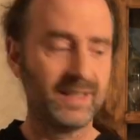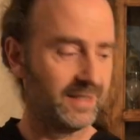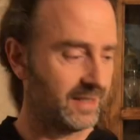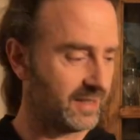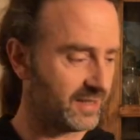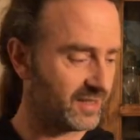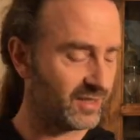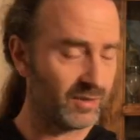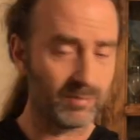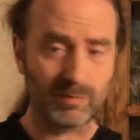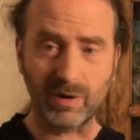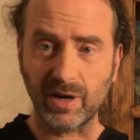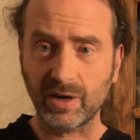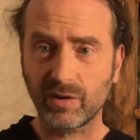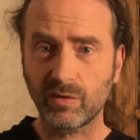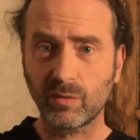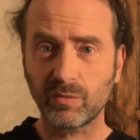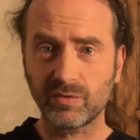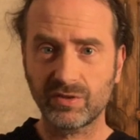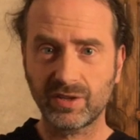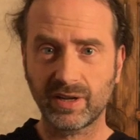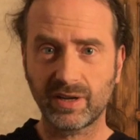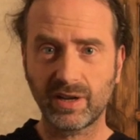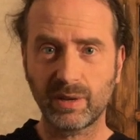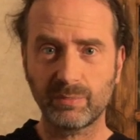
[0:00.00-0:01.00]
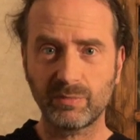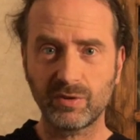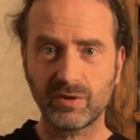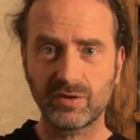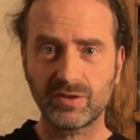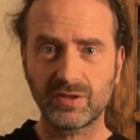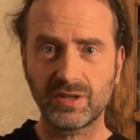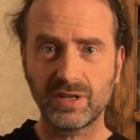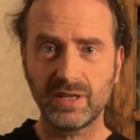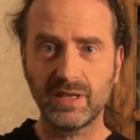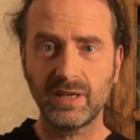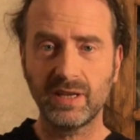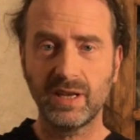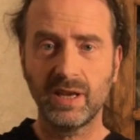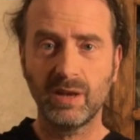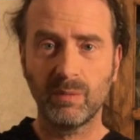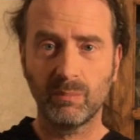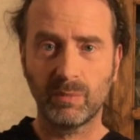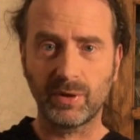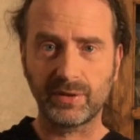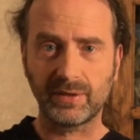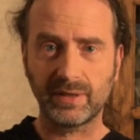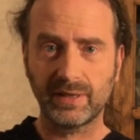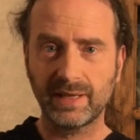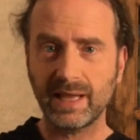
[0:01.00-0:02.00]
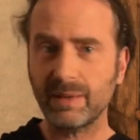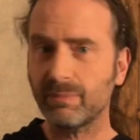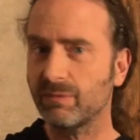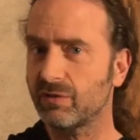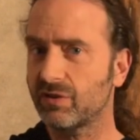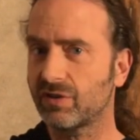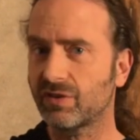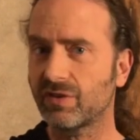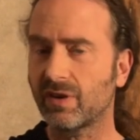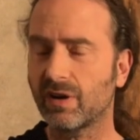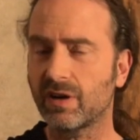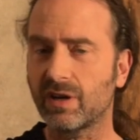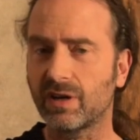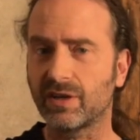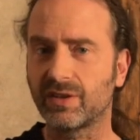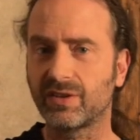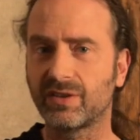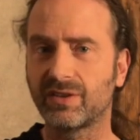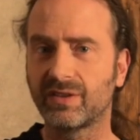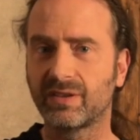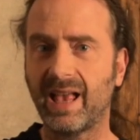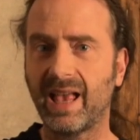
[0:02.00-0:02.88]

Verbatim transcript: This is the microphone setup you see, but let me start